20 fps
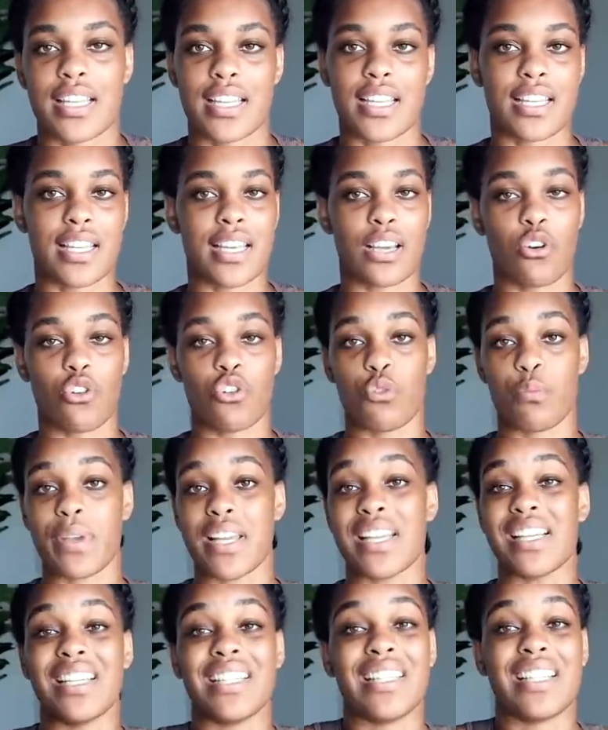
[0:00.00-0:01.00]
Is it going to
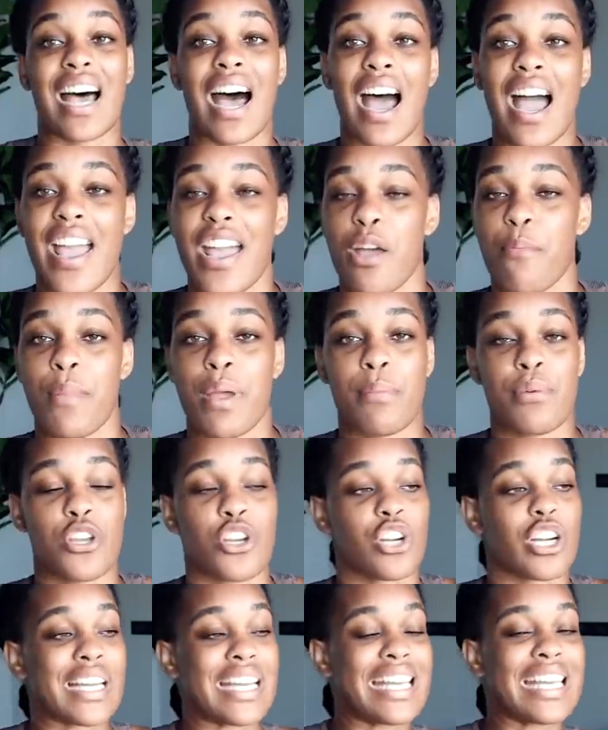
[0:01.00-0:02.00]
be diet? Maybe
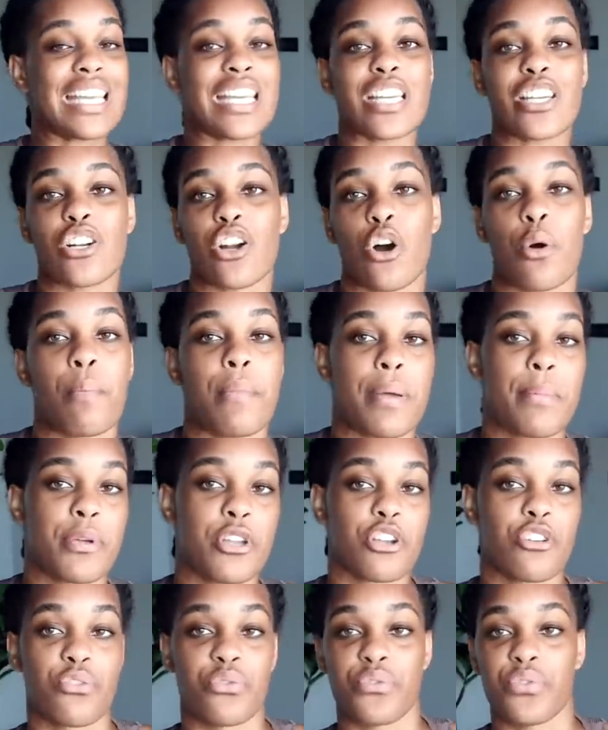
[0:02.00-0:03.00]
you're keto, maybe
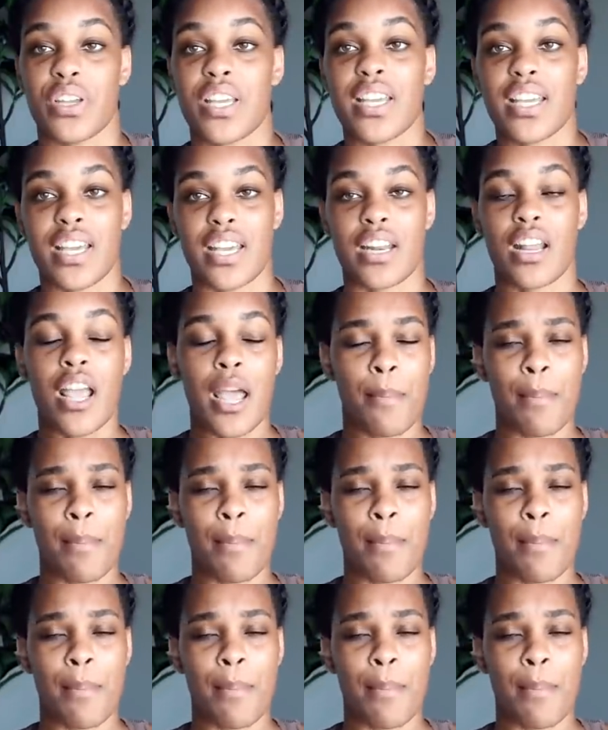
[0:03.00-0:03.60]
you're vegan,